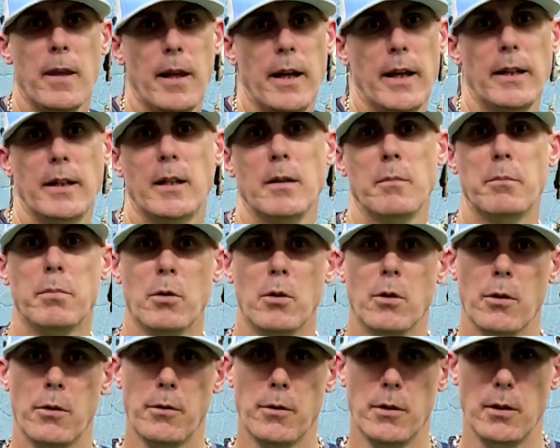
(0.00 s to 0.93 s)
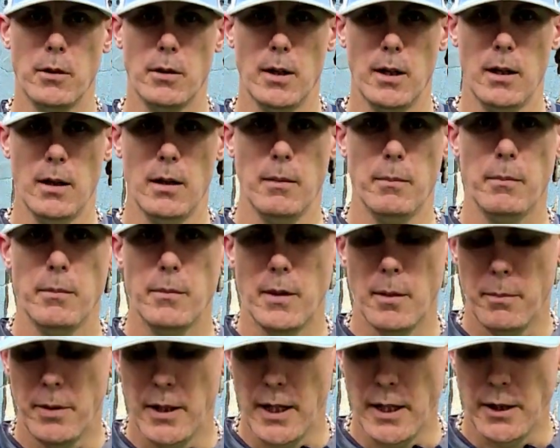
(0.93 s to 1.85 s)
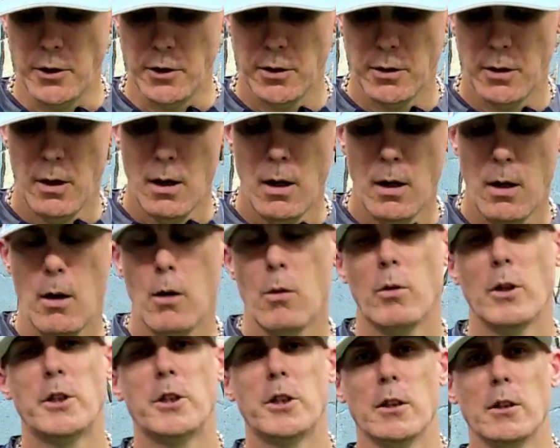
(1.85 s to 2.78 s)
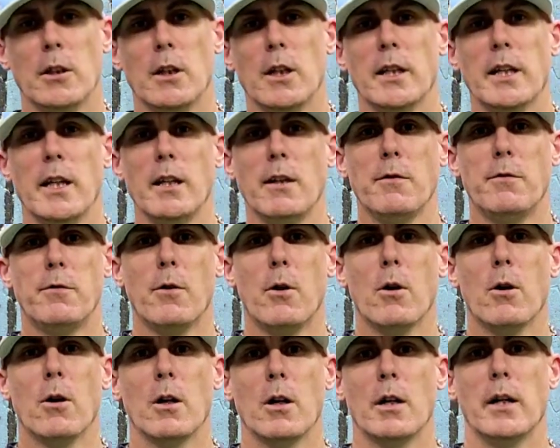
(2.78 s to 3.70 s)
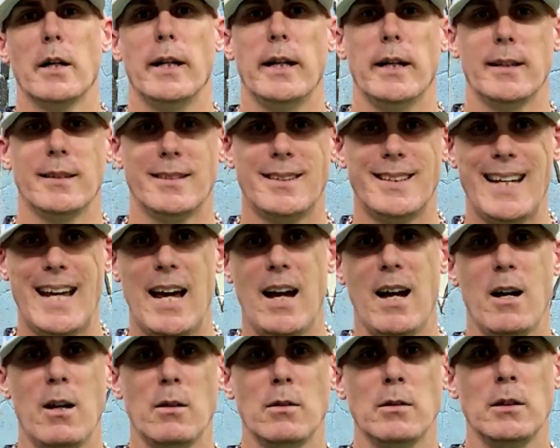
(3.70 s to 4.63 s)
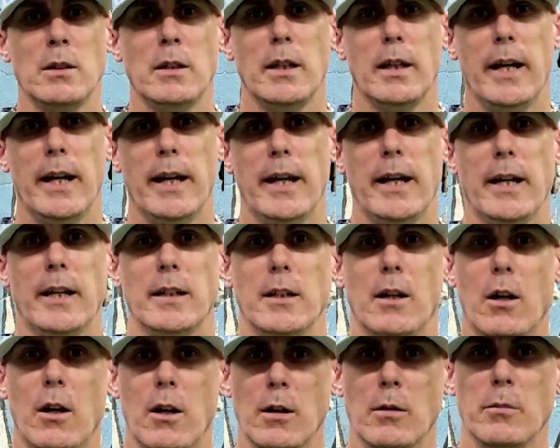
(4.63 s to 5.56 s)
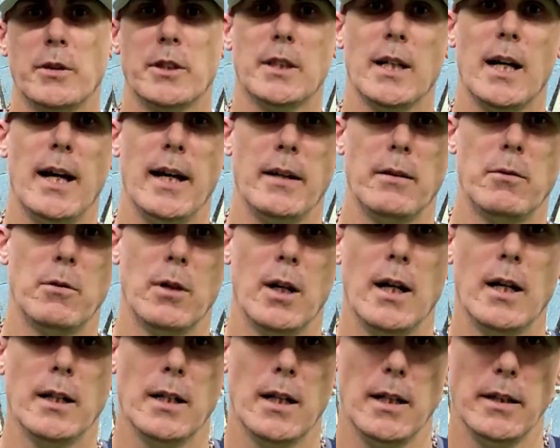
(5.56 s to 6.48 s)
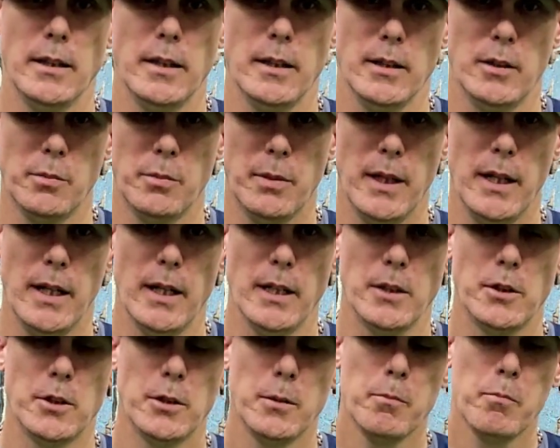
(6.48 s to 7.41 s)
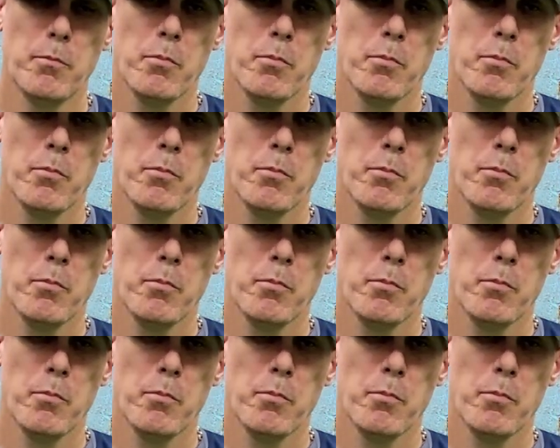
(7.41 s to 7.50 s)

and then pull through the pitch. What you're looking for is down and arm side run on this pitch.